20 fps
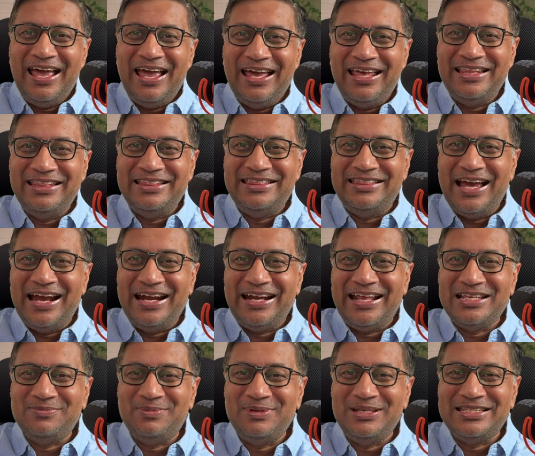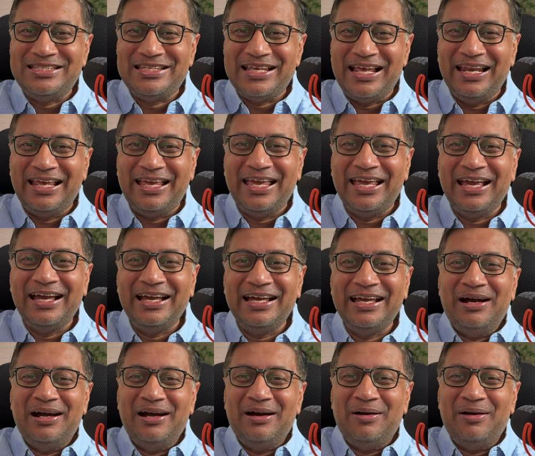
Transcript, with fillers: and that has been sulking.